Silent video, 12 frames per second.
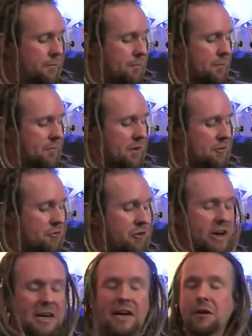Mm.
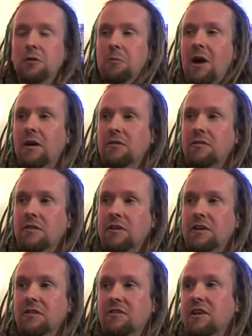Three needle marks,
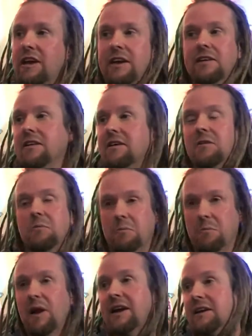and you could see they were
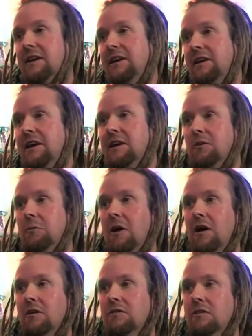blatantly needle
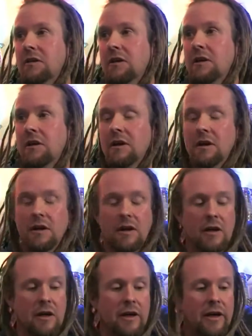marks. Yeah.
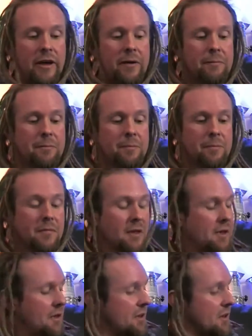Uh,
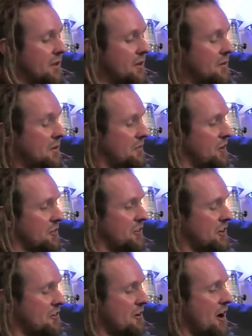and I've
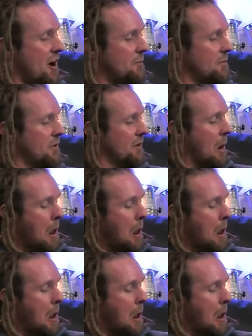looked at her arm.